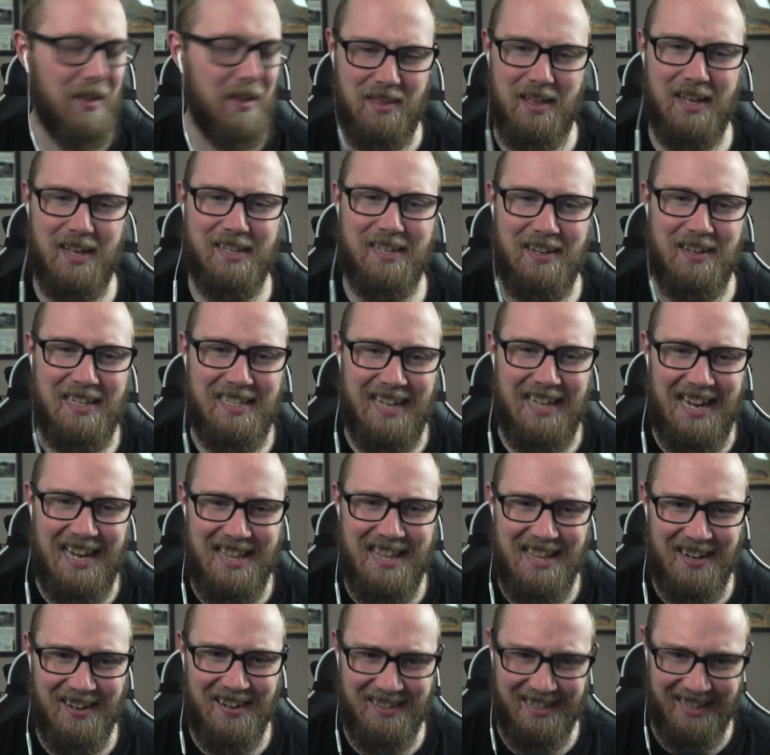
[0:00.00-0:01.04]
I think that's how you say
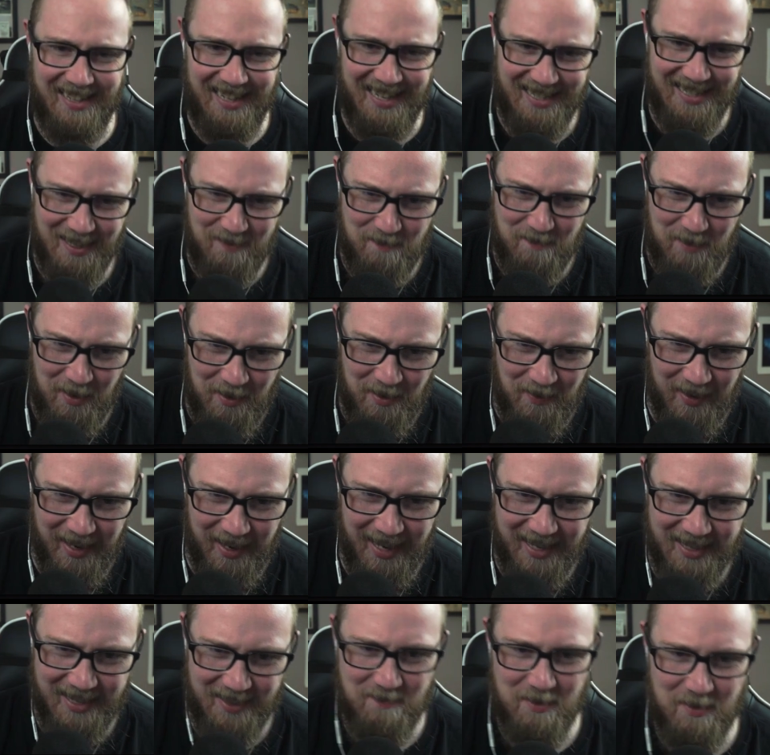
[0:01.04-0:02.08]
it. It looks like it says
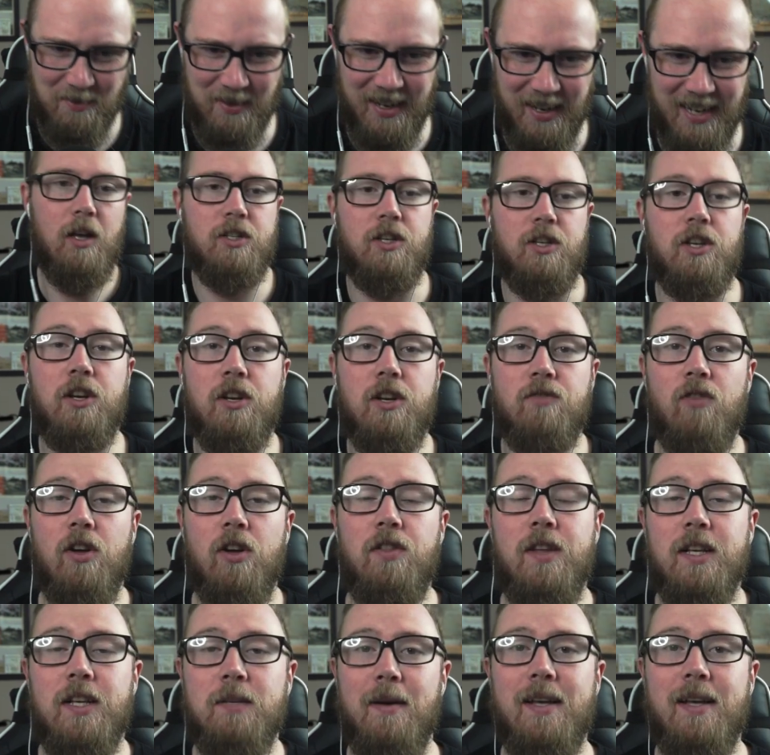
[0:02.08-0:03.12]
purification, but weird. So you can
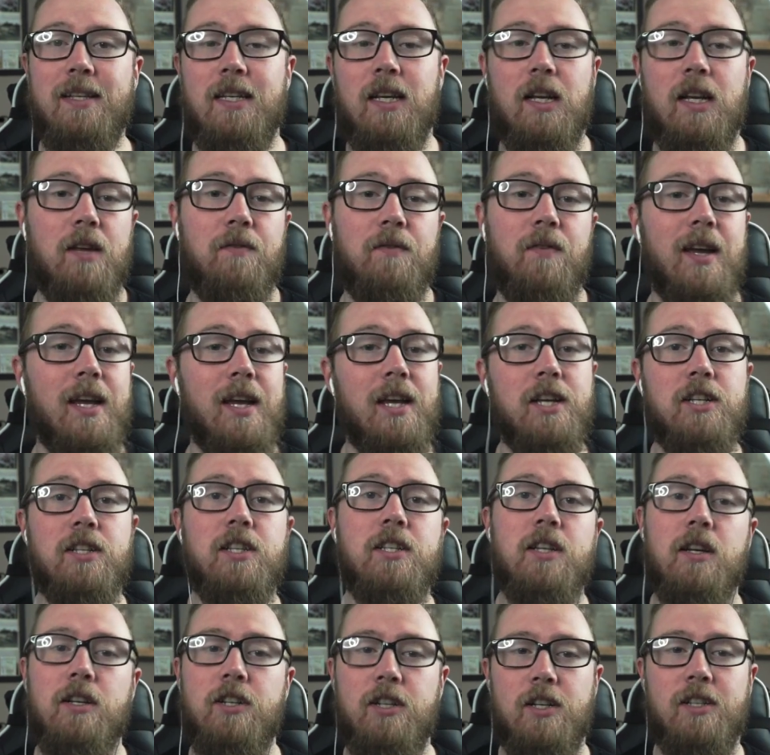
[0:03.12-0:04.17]
run this basically for each of the
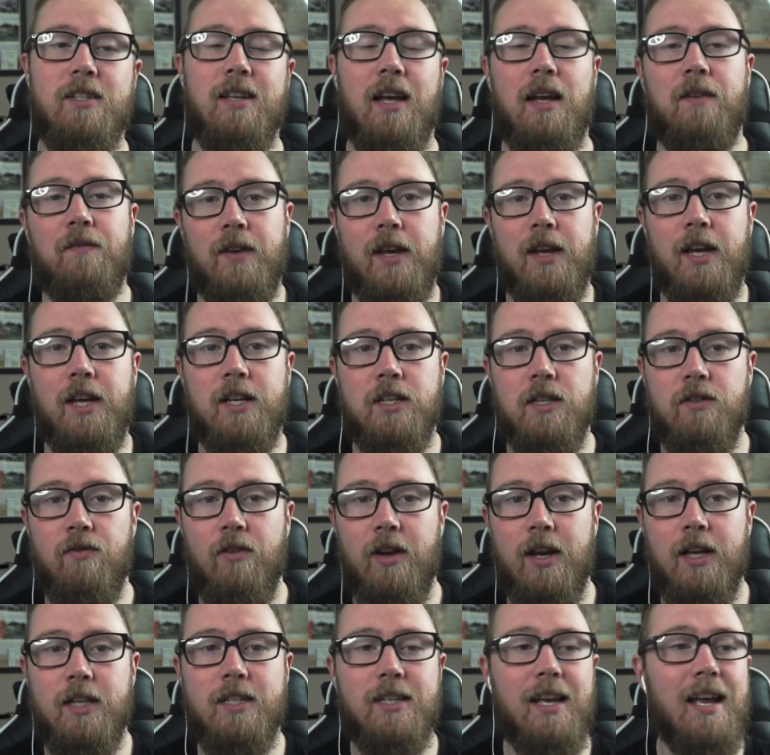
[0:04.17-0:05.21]
dungeons and for each of the
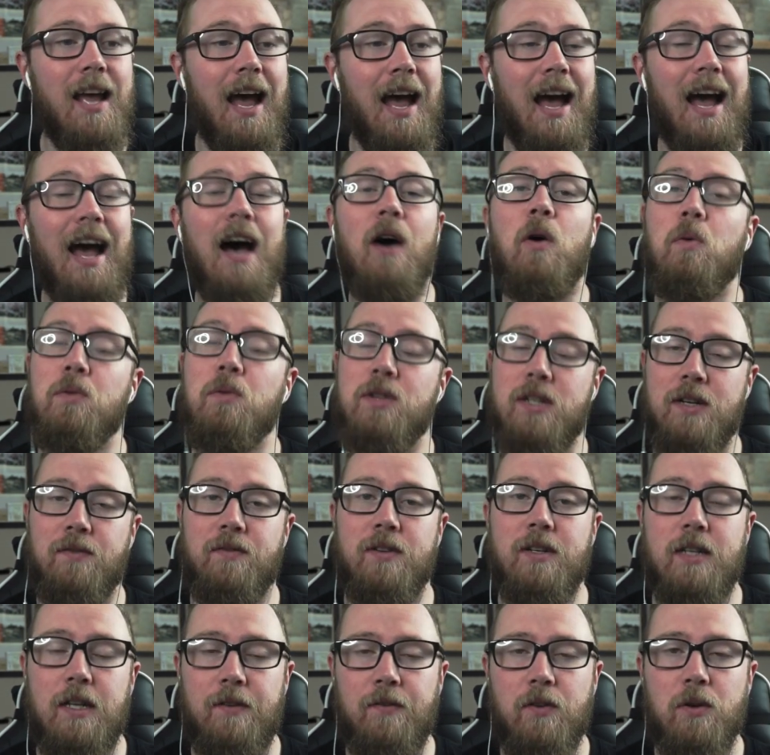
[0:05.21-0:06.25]
raids at all the
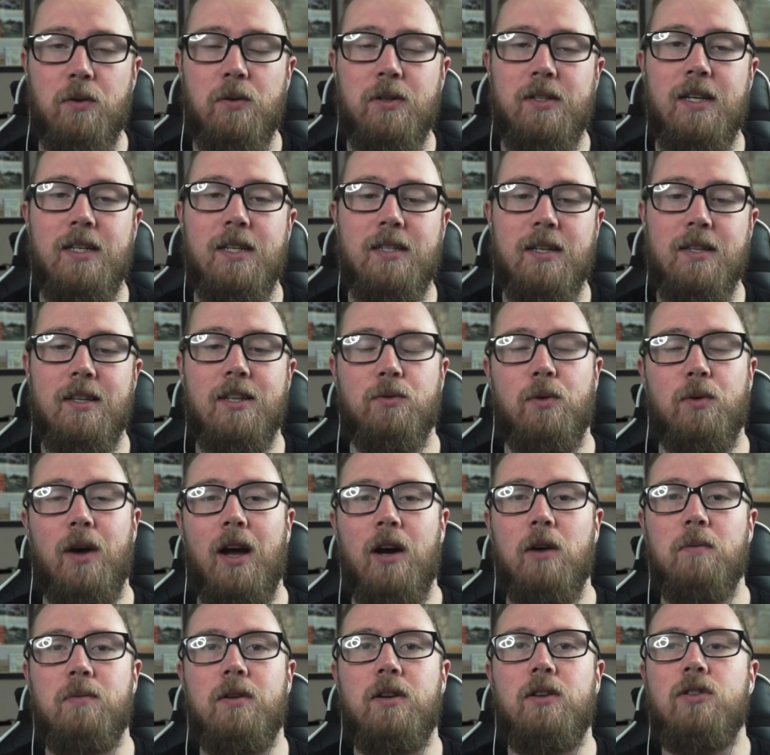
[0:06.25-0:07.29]
different difficulties, and this will
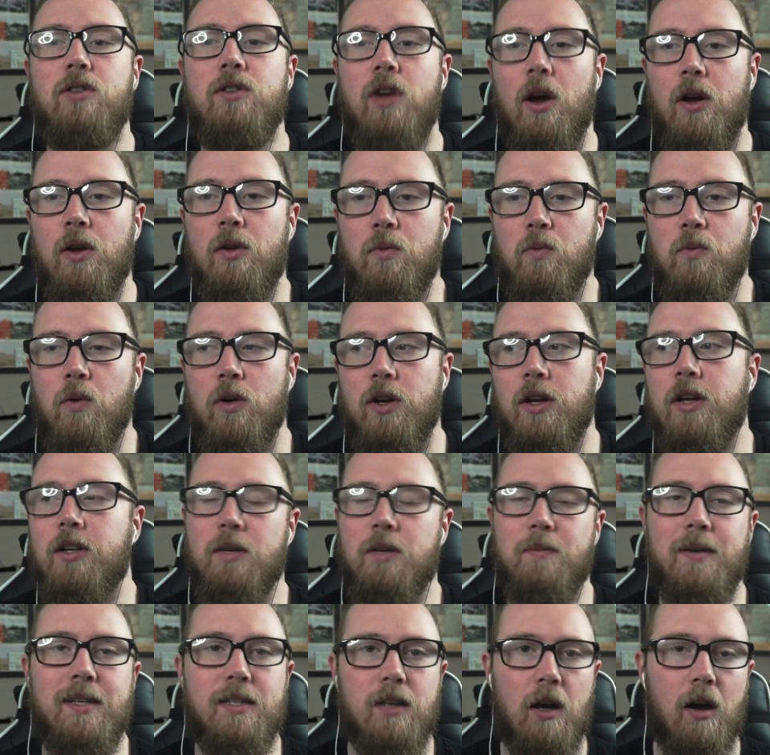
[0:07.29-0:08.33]
help you know what you
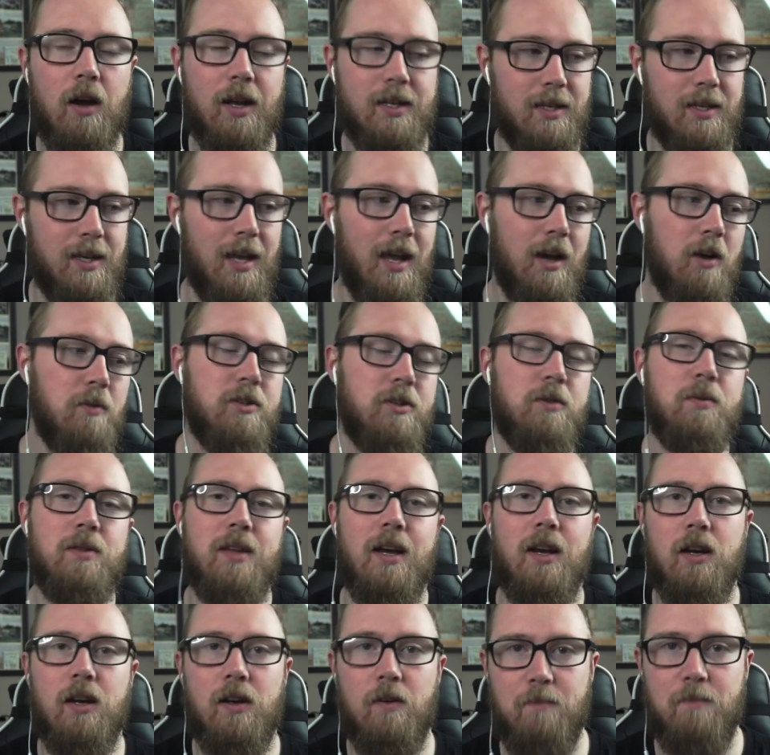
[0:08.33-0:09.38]
should be targeting. It helps you with
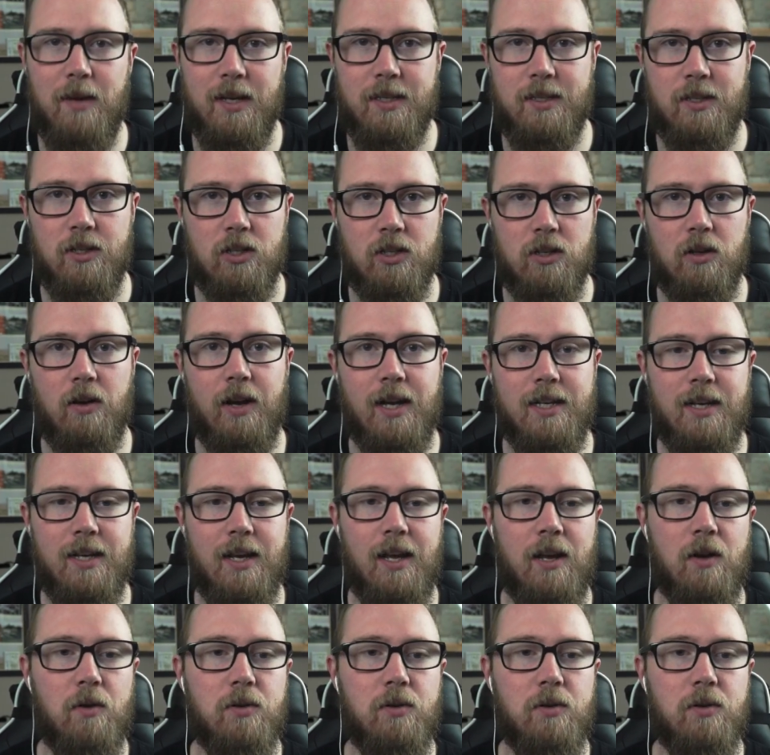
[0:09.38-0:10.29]
that kind of best in slot idea.